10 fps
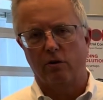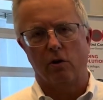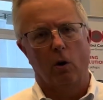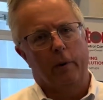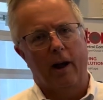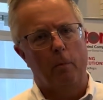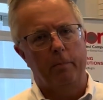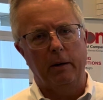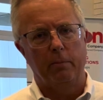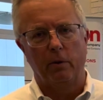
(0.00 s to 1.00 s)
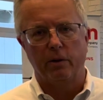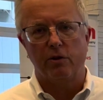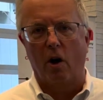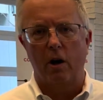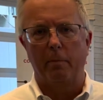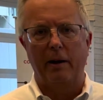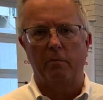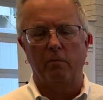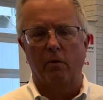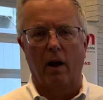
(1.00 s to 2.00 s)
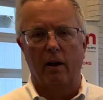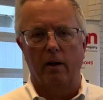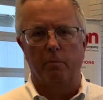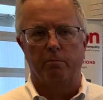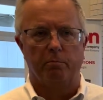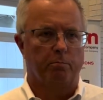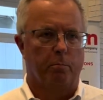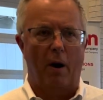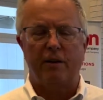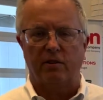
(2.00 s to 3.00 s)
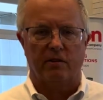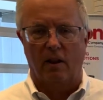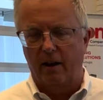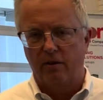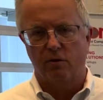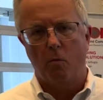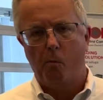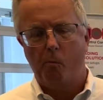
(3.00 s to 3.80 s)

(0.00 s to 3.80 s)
So we help people just automate process lines.